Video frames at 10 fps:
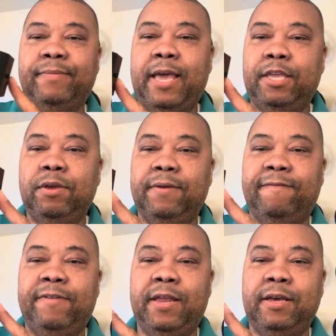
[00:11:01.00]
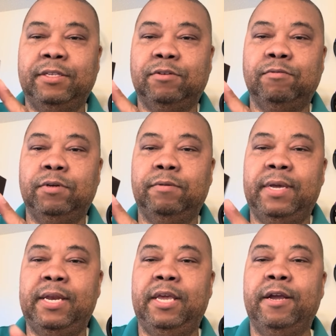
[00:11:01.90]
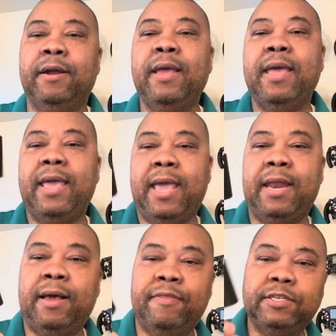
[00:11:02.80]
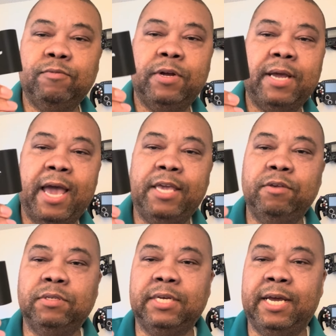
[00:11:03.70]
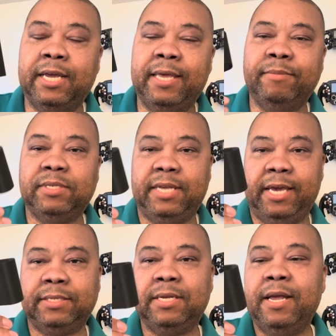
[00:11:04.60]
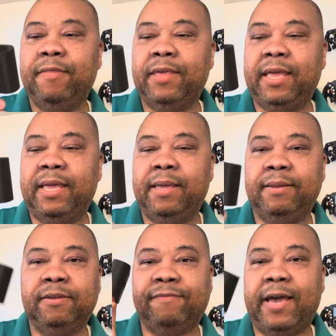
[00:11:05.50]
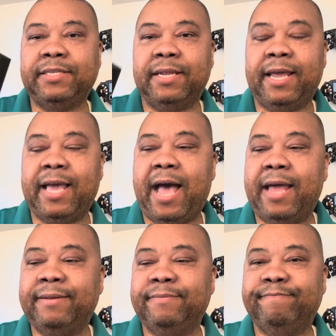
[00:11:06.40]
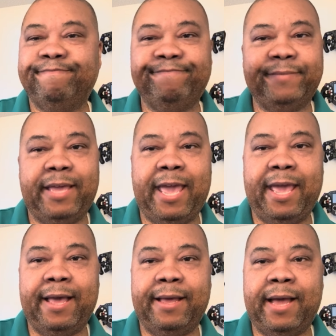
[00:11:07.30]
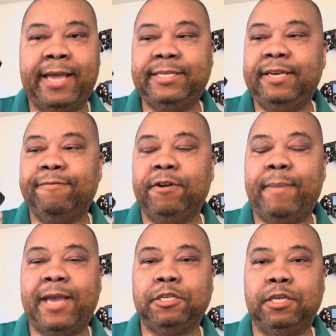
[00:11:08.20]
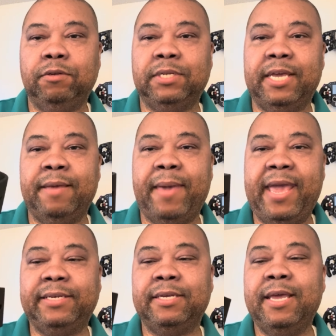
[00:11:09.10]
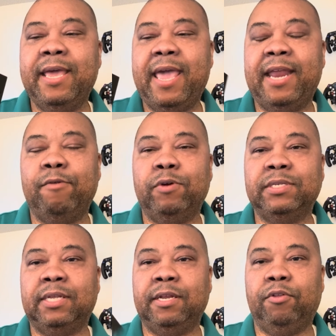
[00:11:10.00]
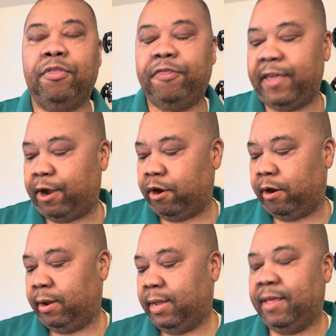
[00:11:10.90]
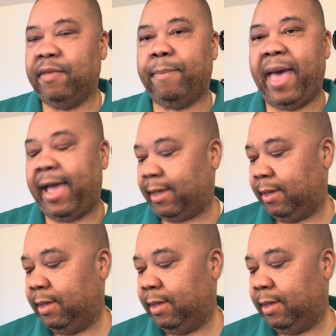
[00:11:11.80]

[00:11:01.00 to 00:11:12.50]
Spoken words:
that you can fit a screw in here. And on this one, I used M6. The device that I got a idea from actually used an M8, and it was a little thicker in the back.